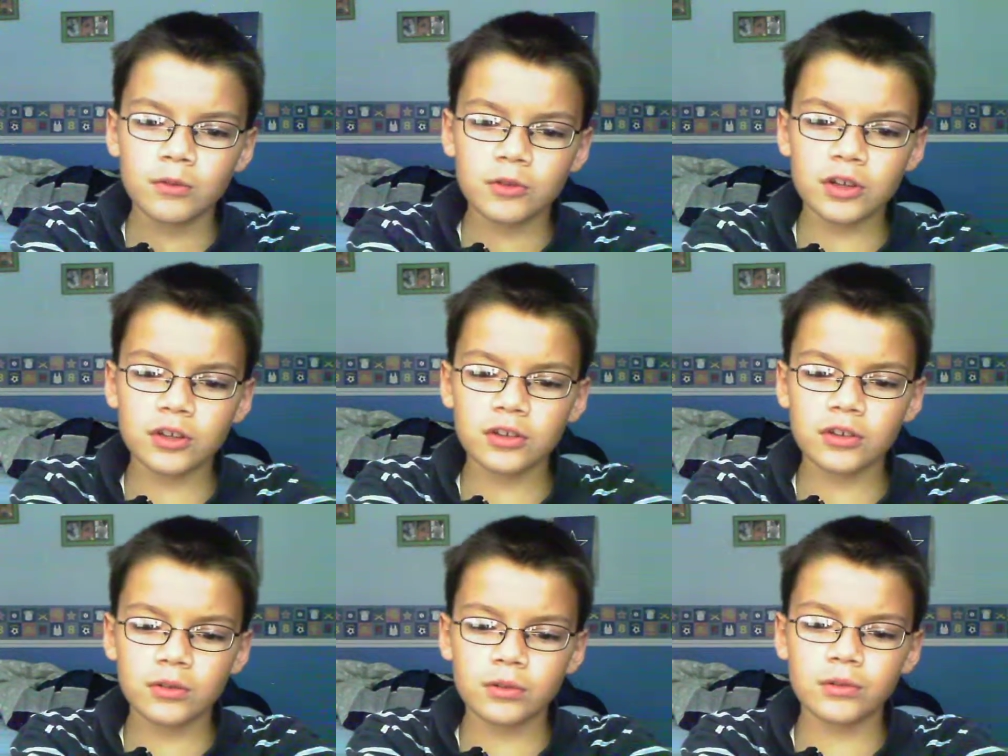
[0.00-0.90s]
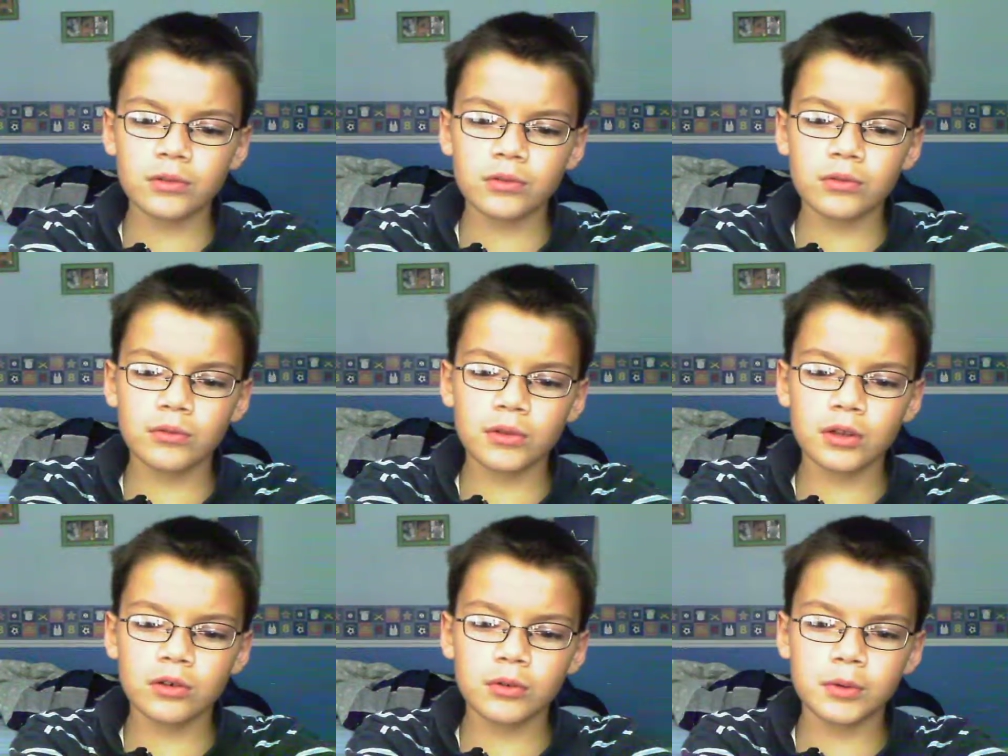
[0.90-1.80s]
Because it's really
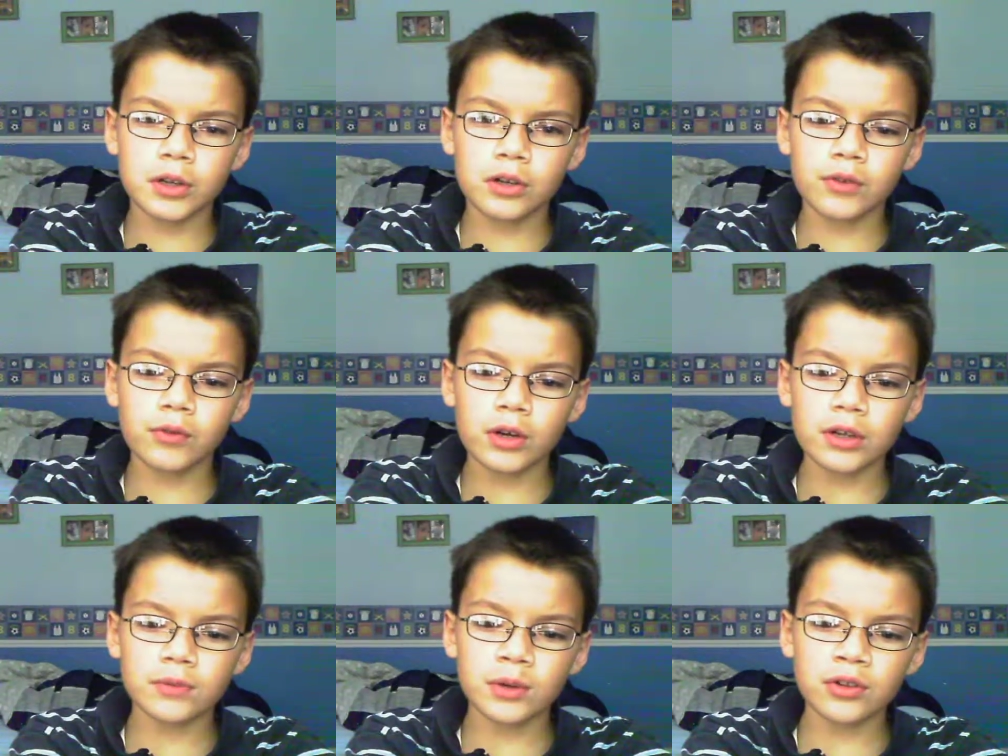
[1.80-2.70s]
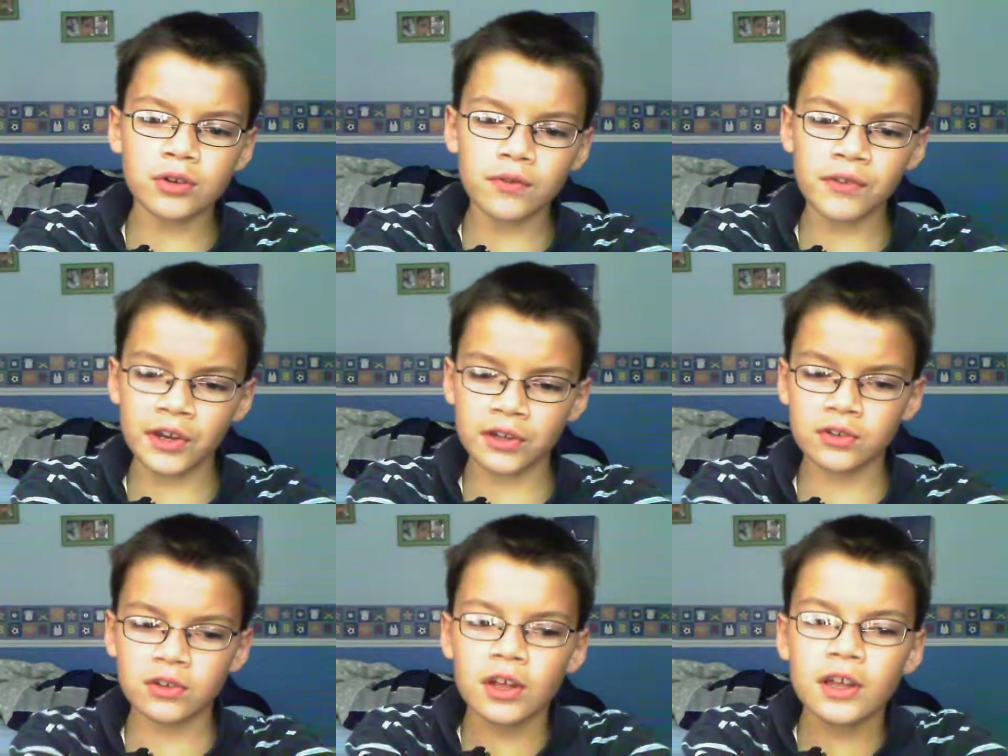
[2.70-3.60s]
cool when a Nerf War has special effects.
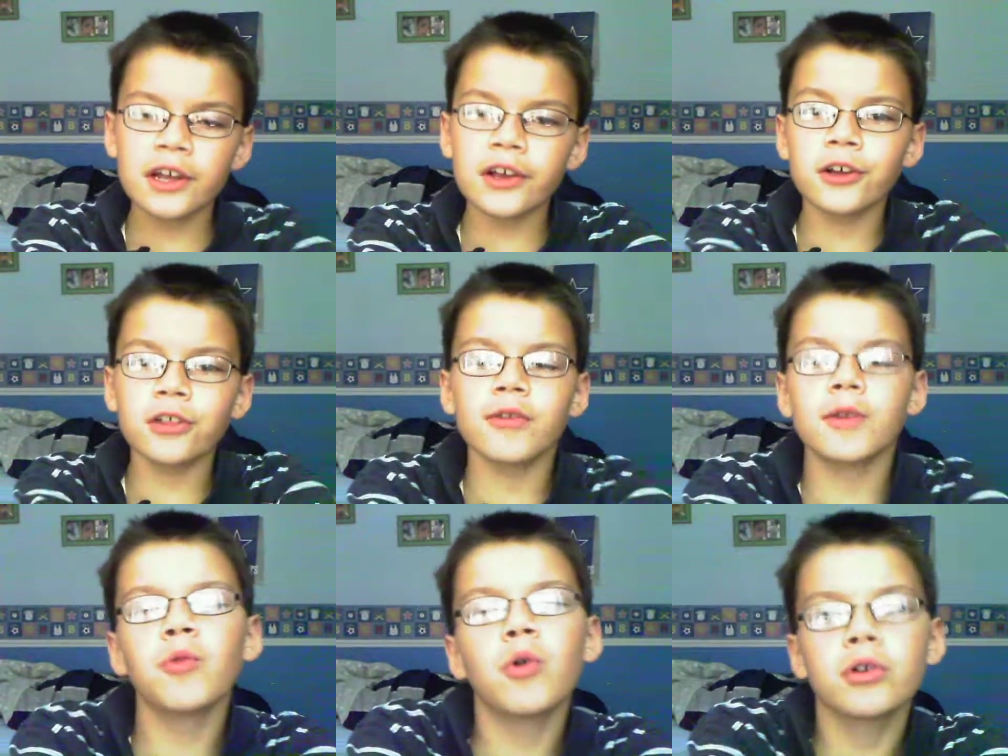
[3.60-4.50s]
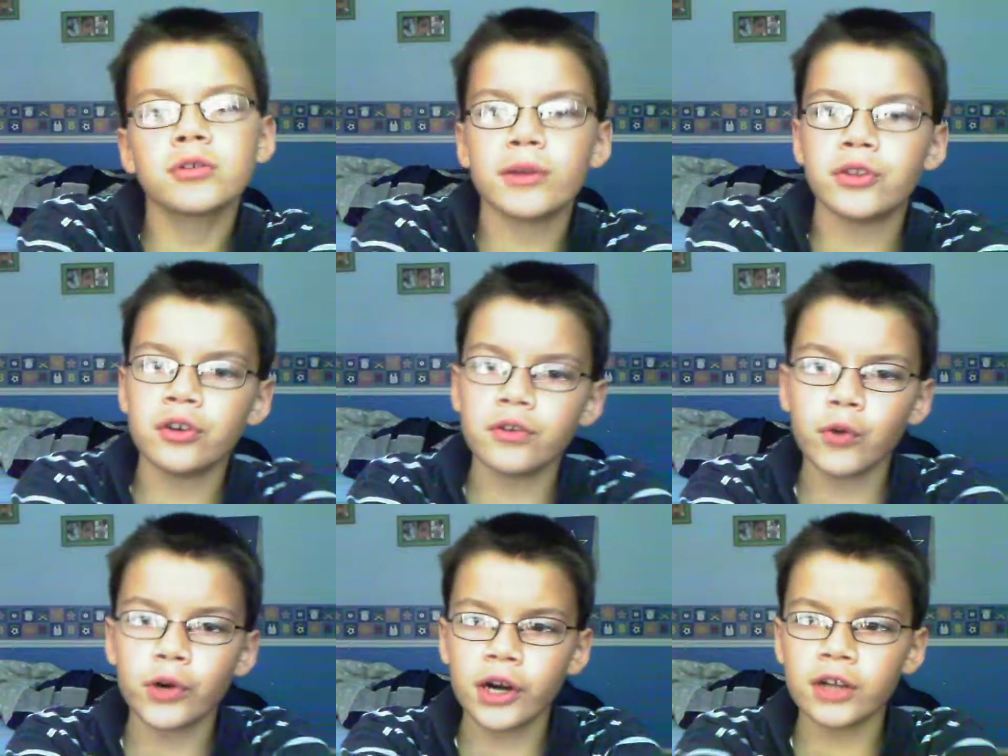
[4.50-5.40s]
Now here are the rewards about the Nerf
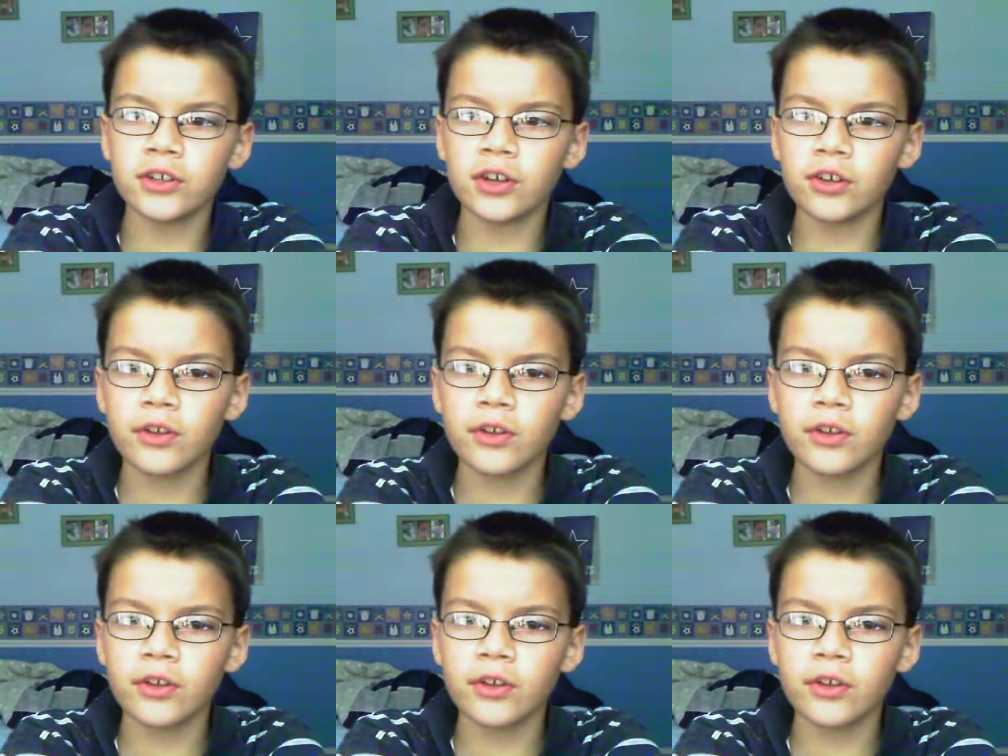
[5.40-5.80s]
War contest.